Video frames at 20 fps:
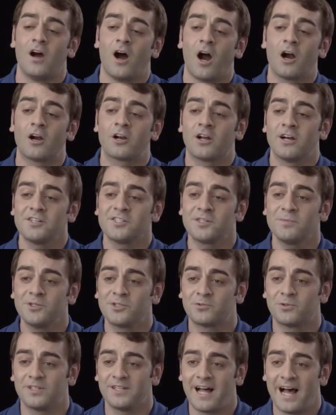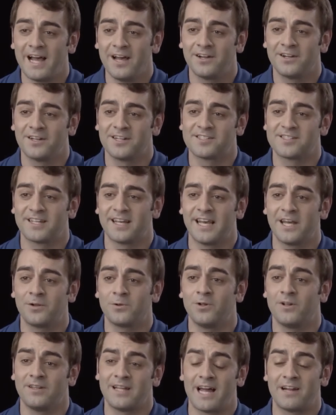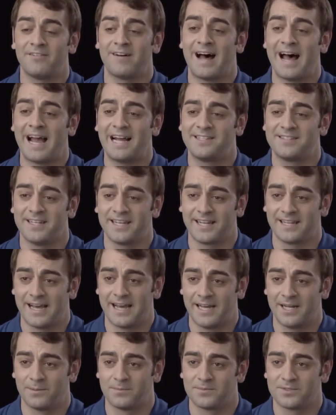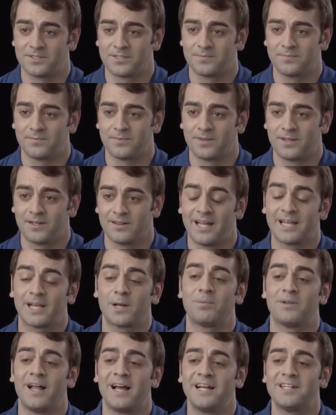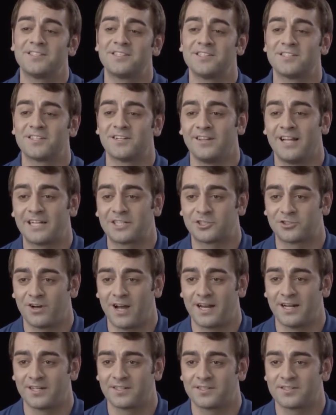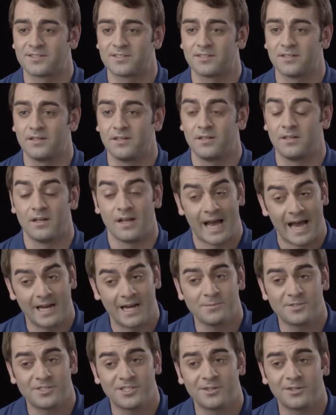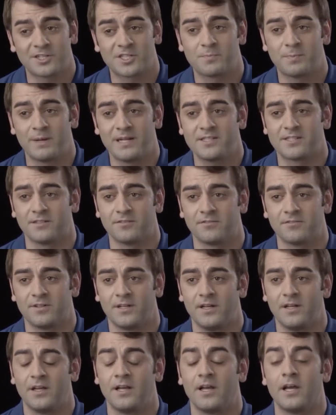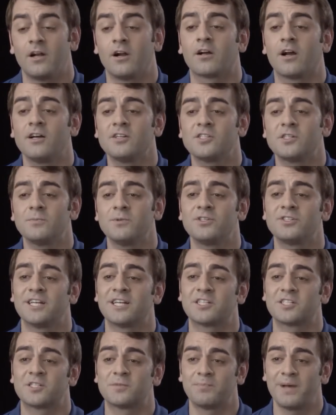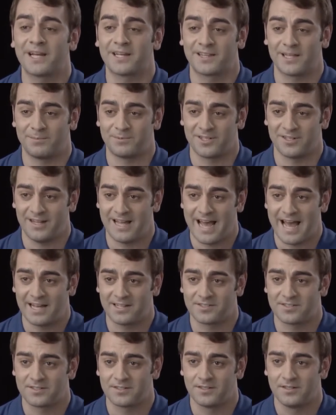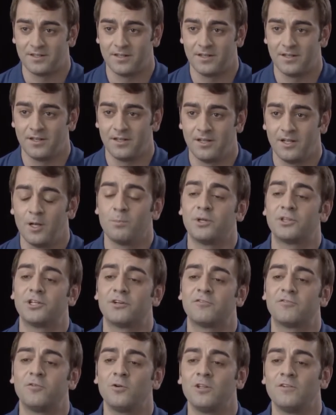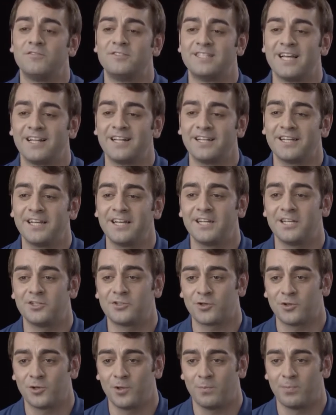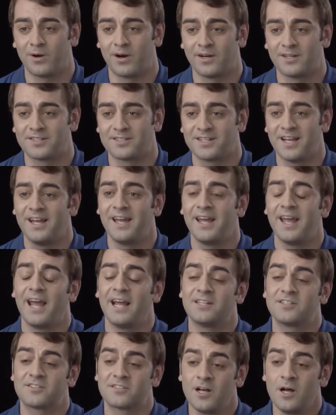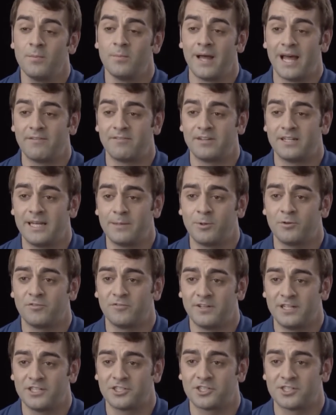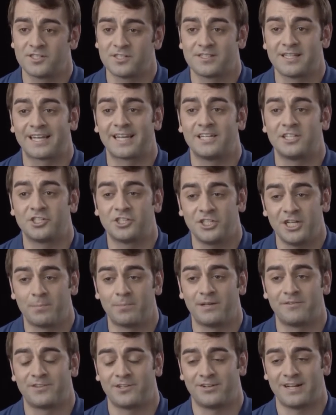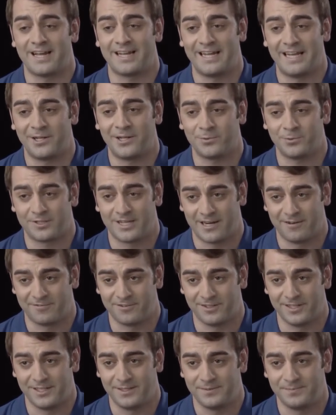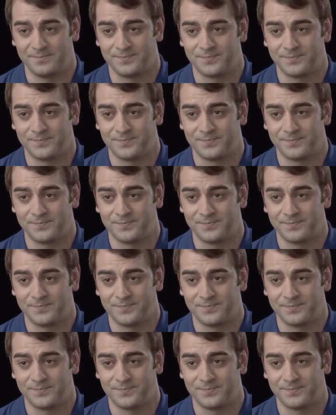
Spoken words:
Our customers rely on us to handle a lot of high-ticket items, like appliances and electronics, items that are expensive, and our customers expect them to last. But they're full of delicate internal parts, and some have enamel finishes that can chip if they're not handled carefully.